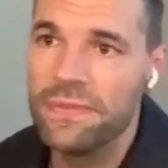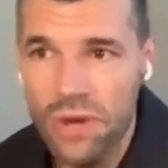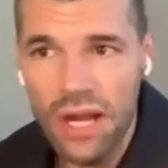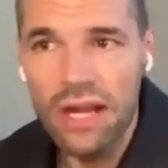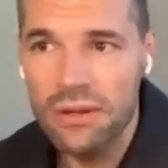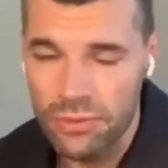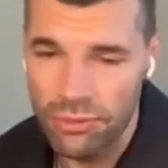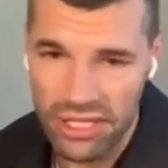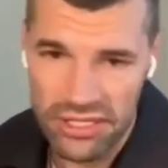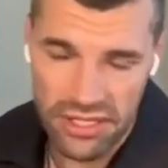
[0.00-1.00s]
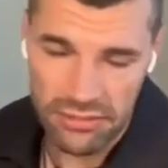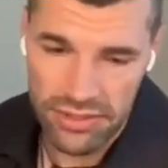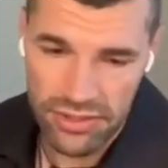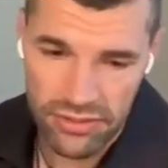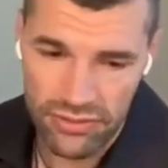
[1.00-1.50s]
your art will be in
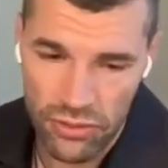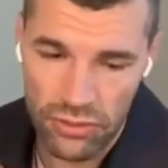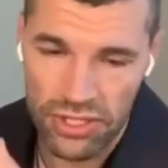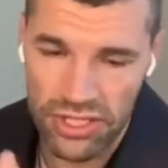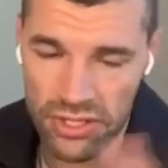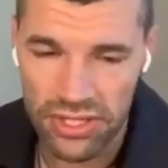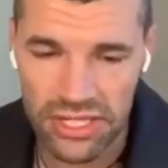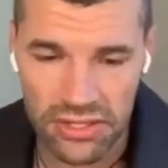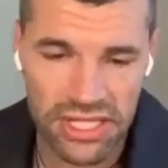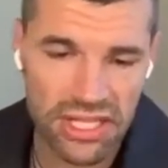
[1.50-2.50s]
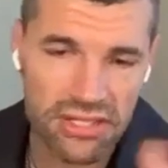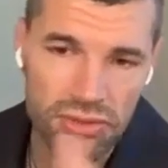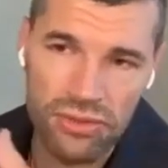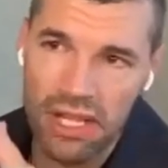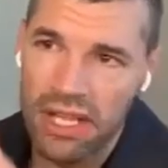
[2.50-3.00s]
some sort of order. So it does
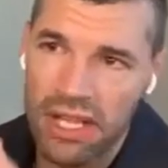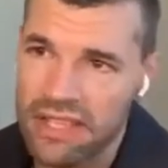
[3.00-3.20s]
all.